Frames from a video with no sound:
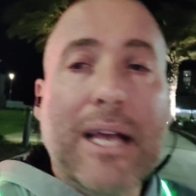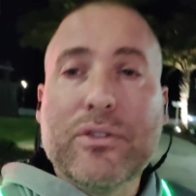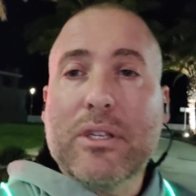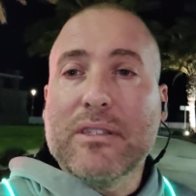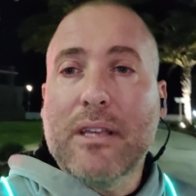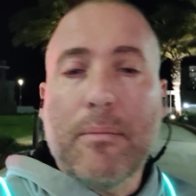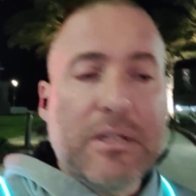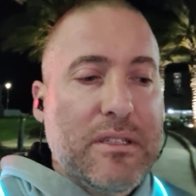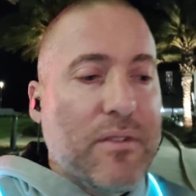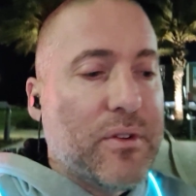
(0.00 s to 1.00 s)
As you can see,
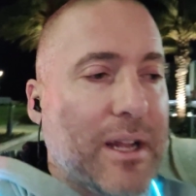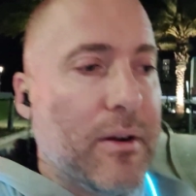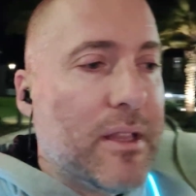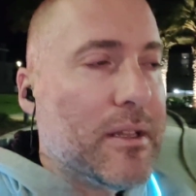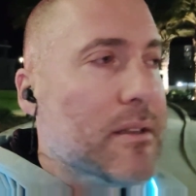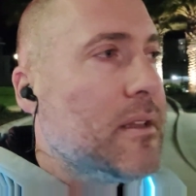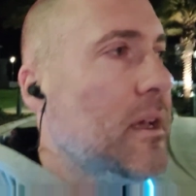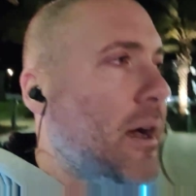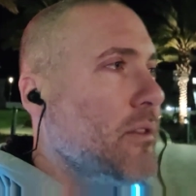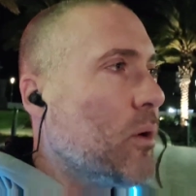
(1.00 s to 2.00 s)
I'm in a different area than
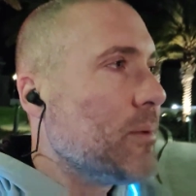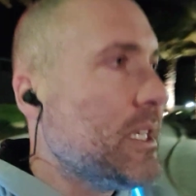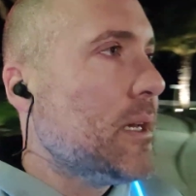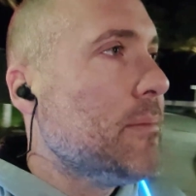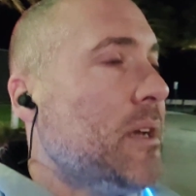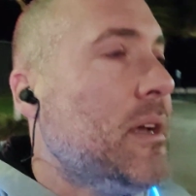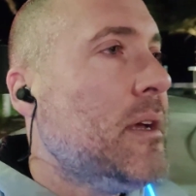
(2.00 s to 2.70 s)
I normally am.